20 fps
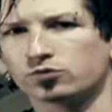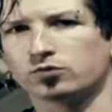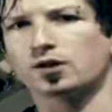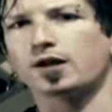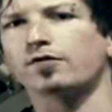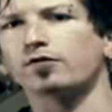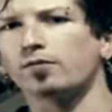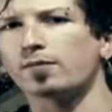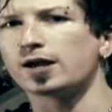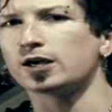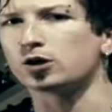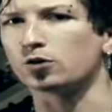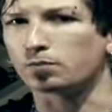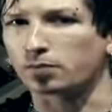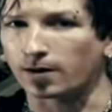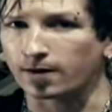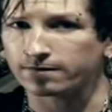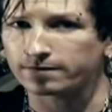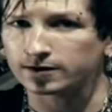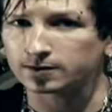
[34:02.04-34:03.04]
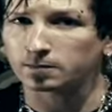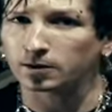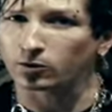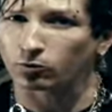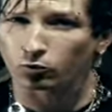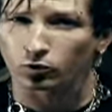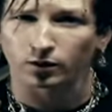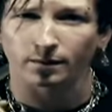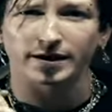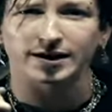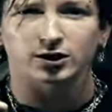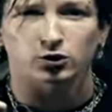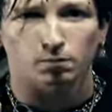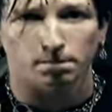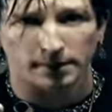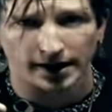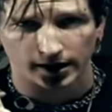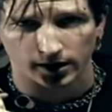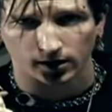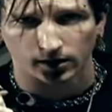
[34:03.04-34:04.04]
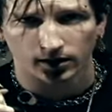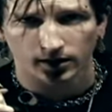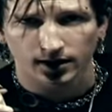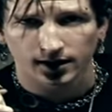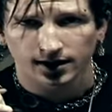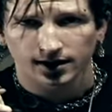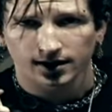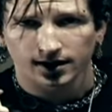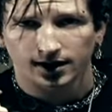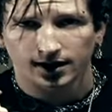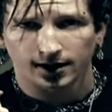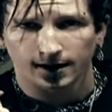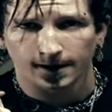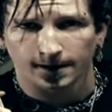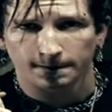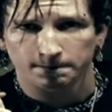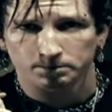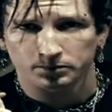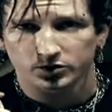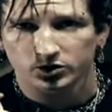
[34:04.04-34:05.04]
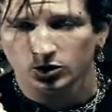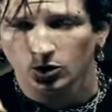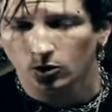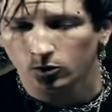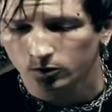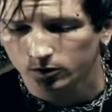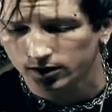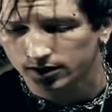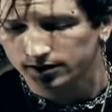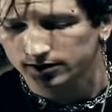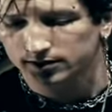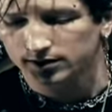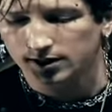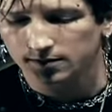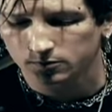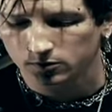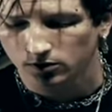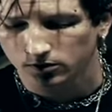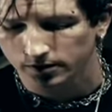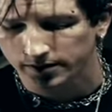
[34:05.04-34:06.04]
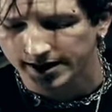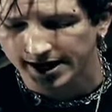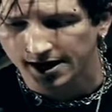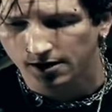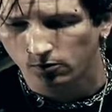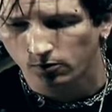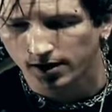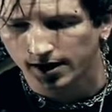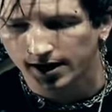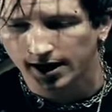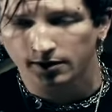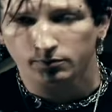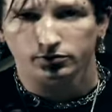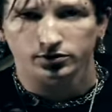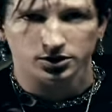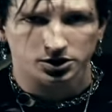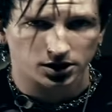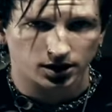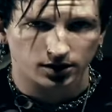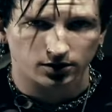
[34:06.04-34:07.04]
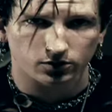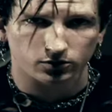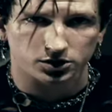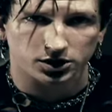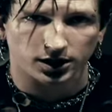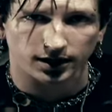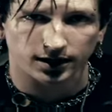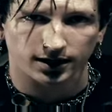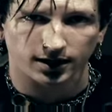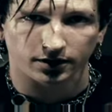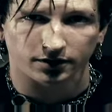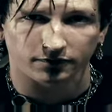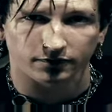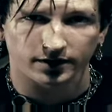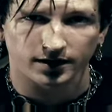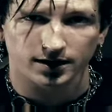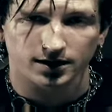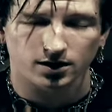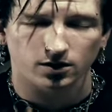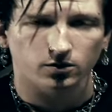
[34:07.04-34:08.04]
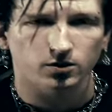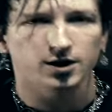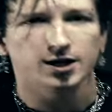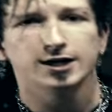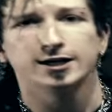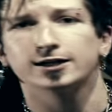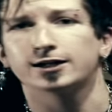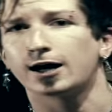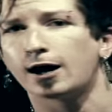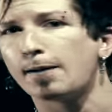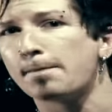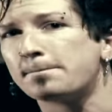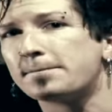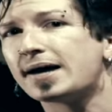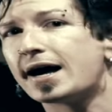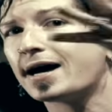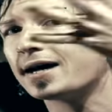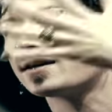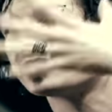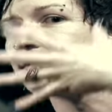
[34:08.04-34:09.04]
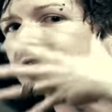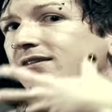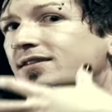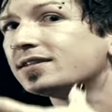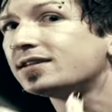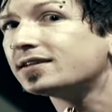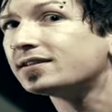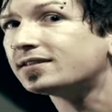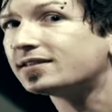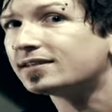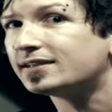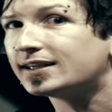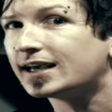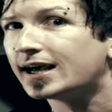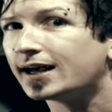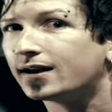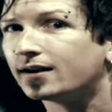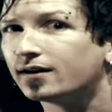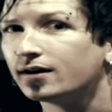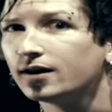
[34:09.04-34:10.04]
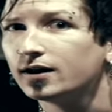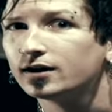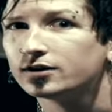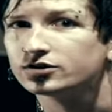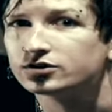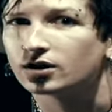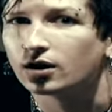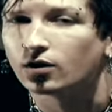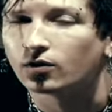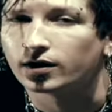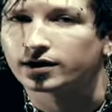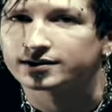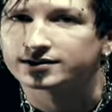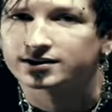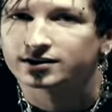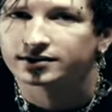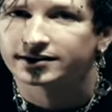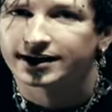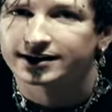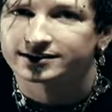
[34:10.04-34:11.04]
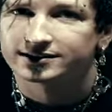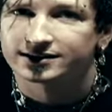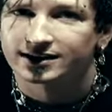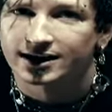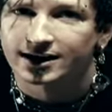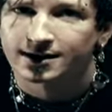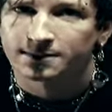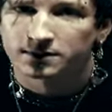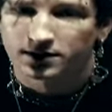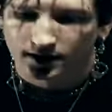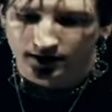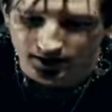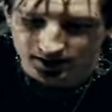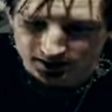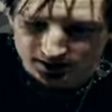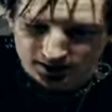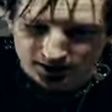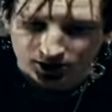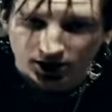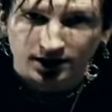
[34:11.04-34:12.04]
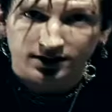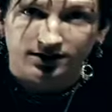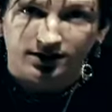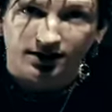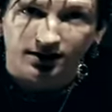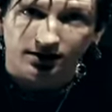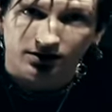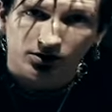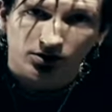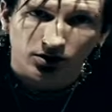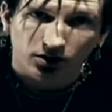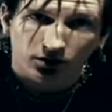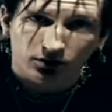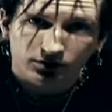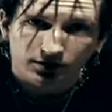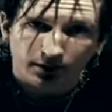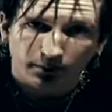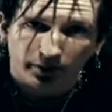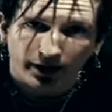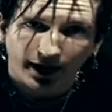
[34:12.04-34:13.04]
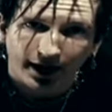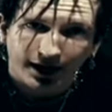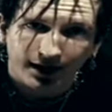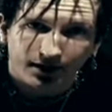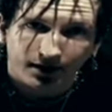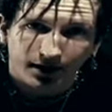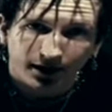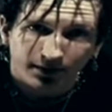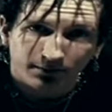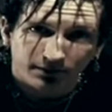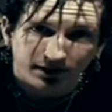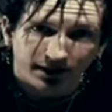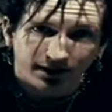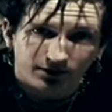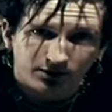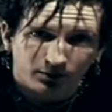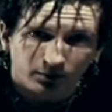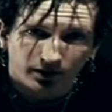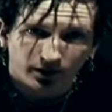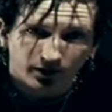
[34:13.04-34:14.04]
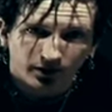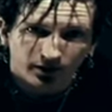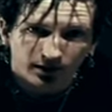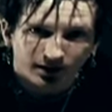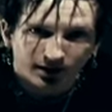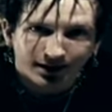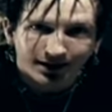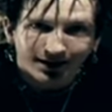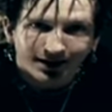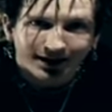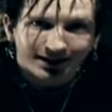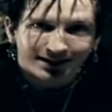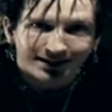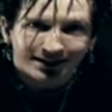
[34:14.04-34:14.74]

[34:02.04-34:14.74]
will never make you perfect, but it will make you better. Keep going that way. I appreciate you checking out the video. Come back and see us again. So until next time, this is Jason England's Close-Up Pad, and I'm Dan Sperry. Night,